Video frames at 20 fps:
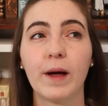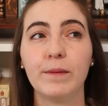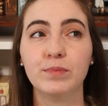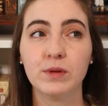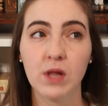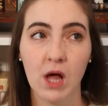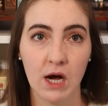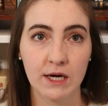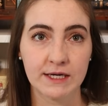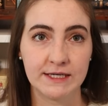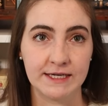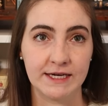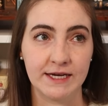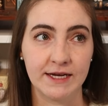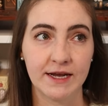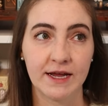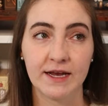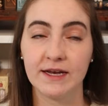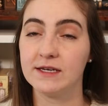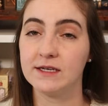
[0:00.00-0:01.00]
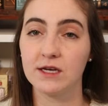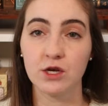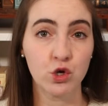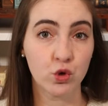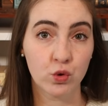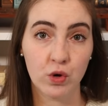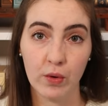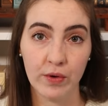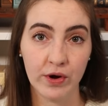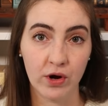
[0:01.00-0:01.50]
blocked it and it didn't
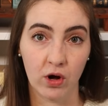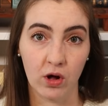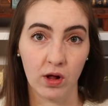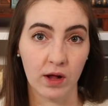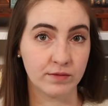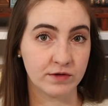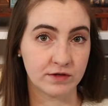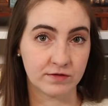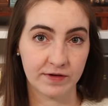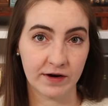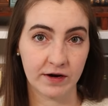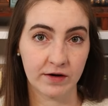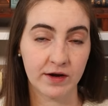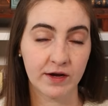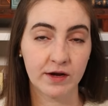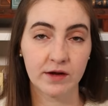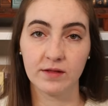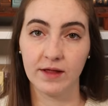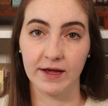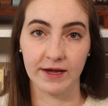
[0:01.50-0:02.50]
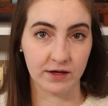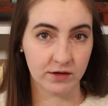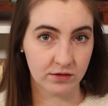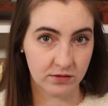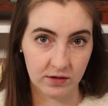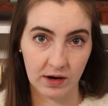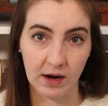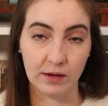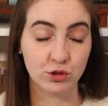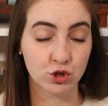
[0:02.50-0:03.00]
grow at all. I was
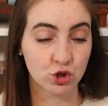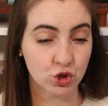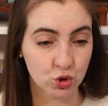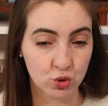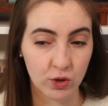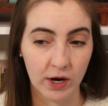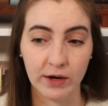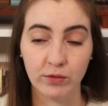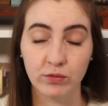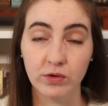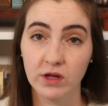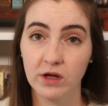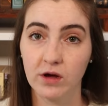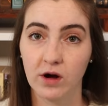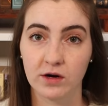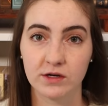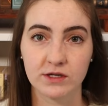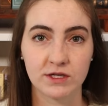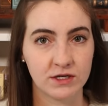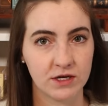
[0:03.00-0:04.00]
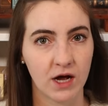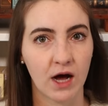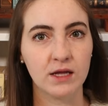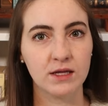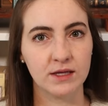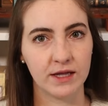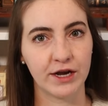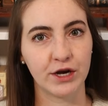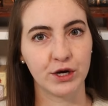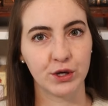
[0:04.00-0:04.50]
I was trying really hard to not
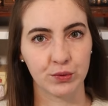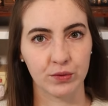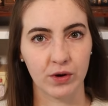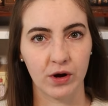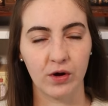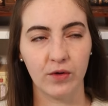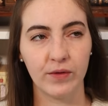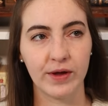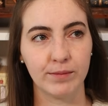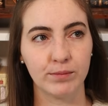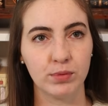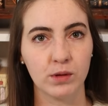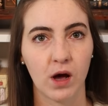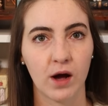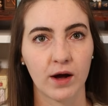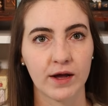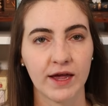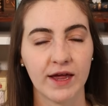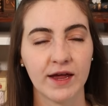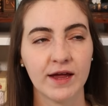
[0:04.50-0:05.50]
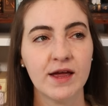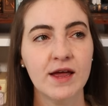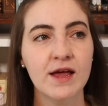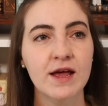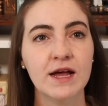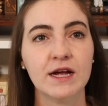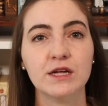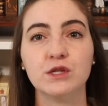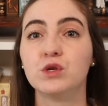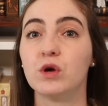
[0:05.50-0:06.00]
let it grow in blocking.
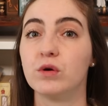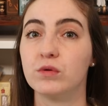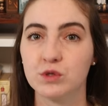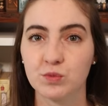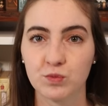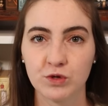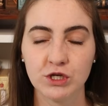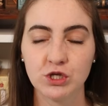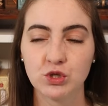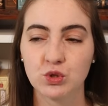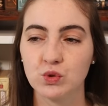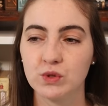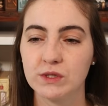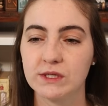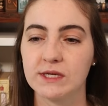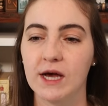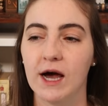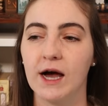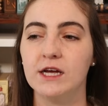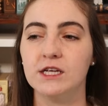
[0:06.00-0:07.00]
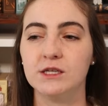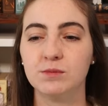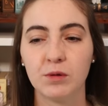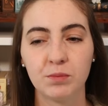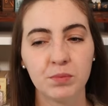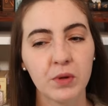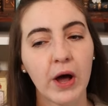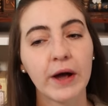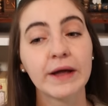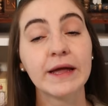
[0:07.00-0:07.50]
And so it was pretty true to size,
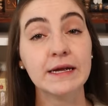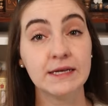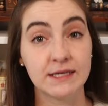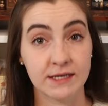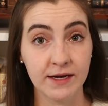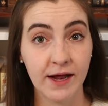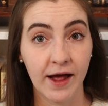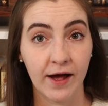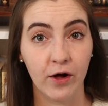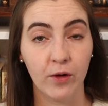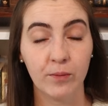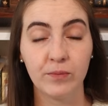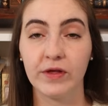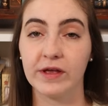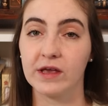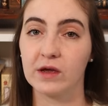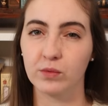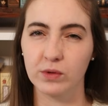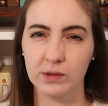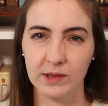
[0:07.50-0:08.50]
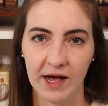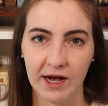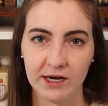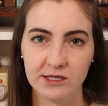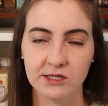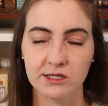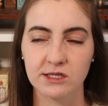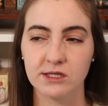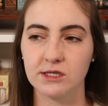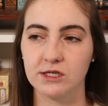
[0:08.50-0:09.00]
but blocking did help. Like, it
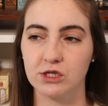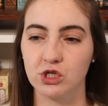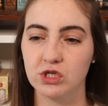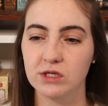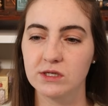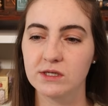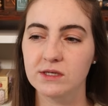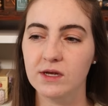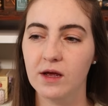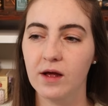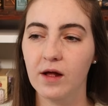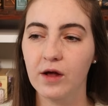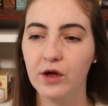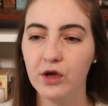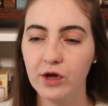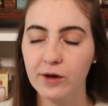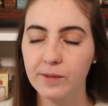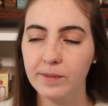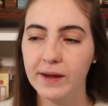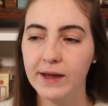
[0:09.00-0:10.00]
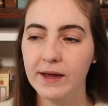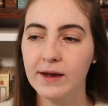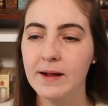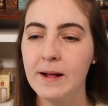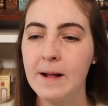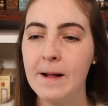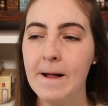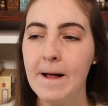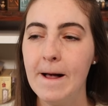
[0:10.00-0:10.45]
relaxed the stitches a good bit.